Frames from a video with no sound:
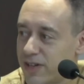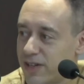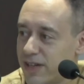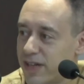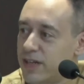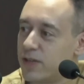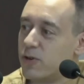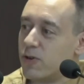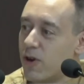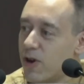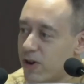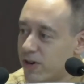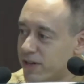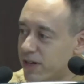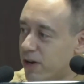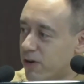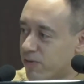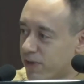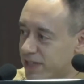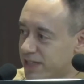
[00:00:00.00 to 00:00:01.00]
and your heart
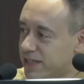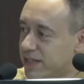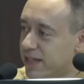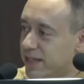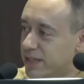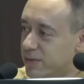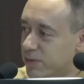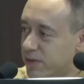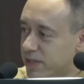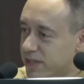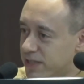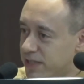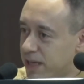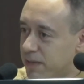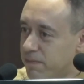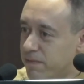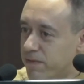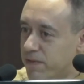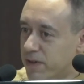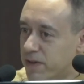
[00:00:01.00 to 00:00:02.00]
now resonates with the
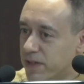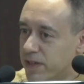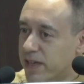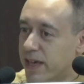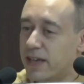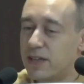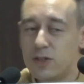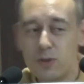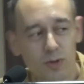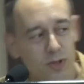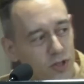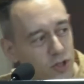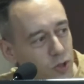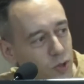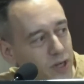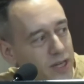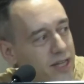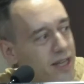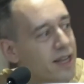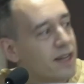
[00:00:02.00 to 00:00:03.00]
same feeling, and you
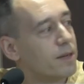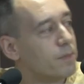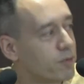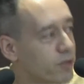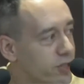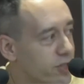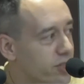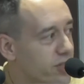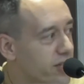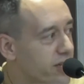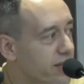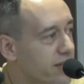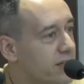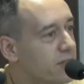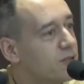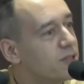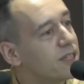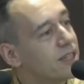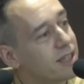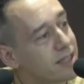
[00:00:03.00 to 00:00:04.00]
enjoy it and appreciate it, and you
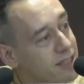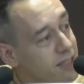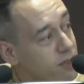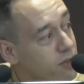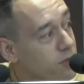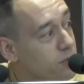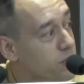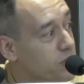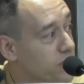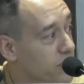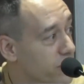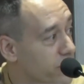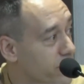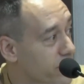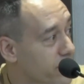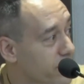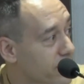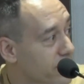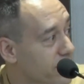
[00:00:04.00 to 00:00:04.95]
say it's a good musician.